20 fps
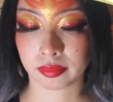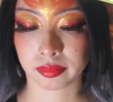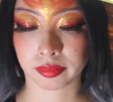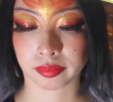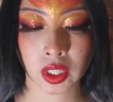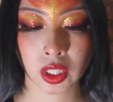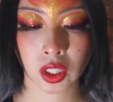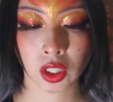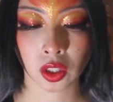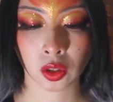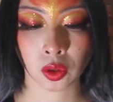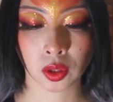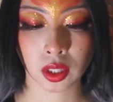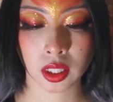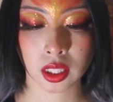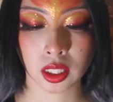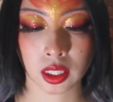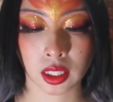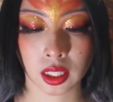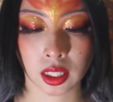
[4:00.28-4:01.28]
So
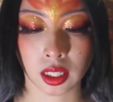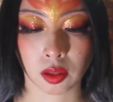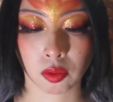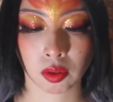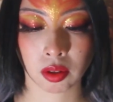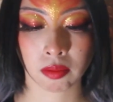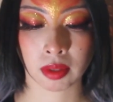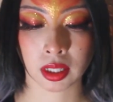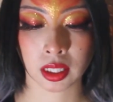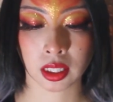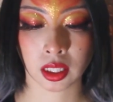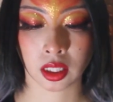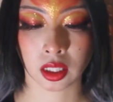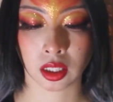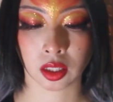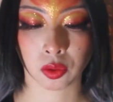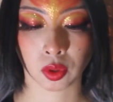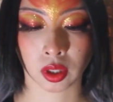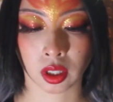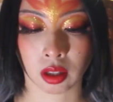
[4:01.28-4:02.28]
let's see what
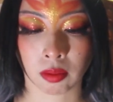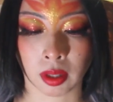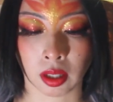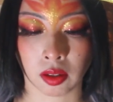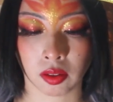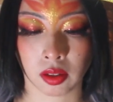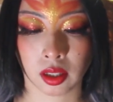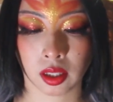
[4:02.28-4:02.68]
messages will come up.